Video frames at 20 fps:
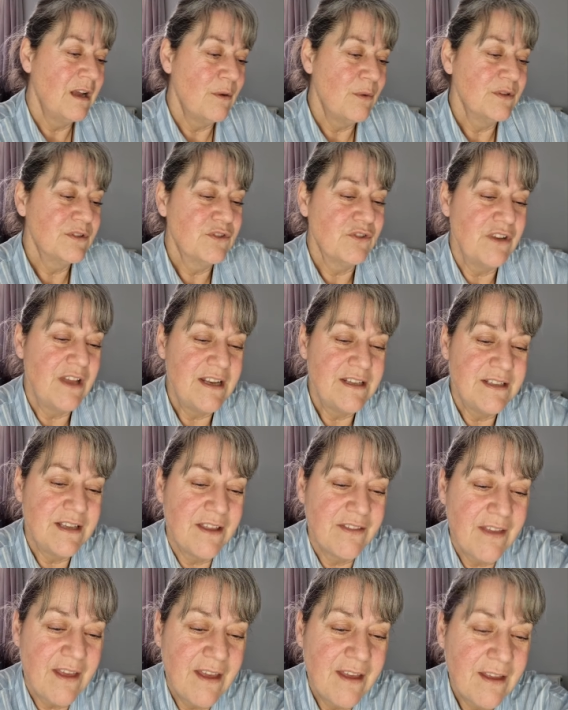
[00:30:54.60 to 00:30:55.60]
Now, I was going to
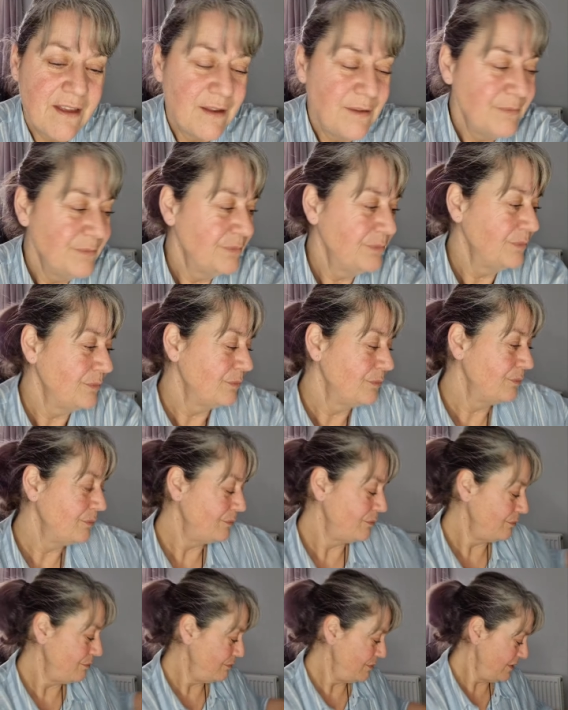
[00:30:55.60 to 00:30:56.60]
end it there,
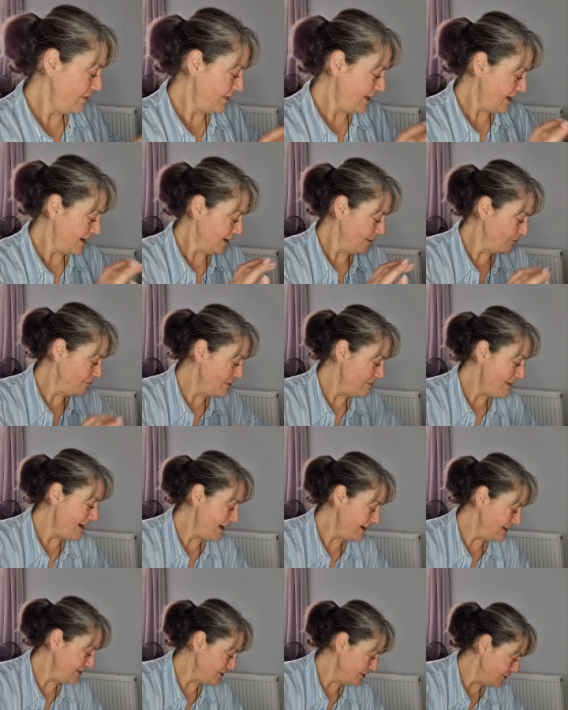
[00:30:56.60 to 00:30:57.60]
but then I'm
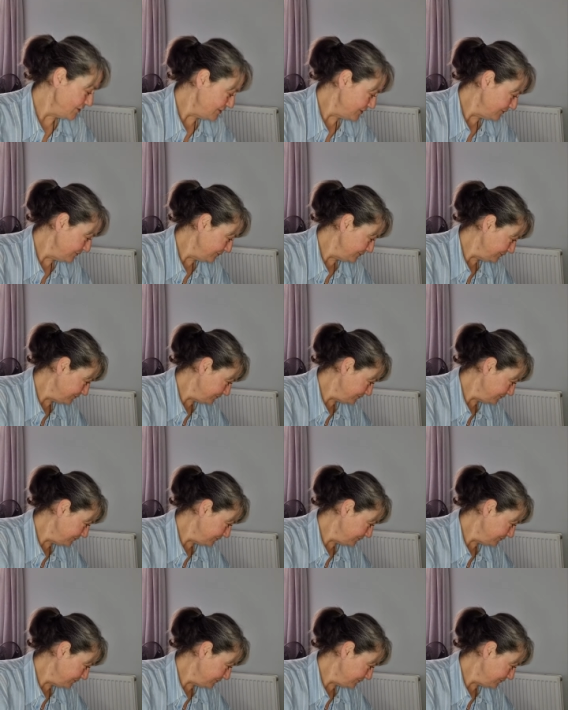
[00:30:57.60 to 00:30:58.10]
reminded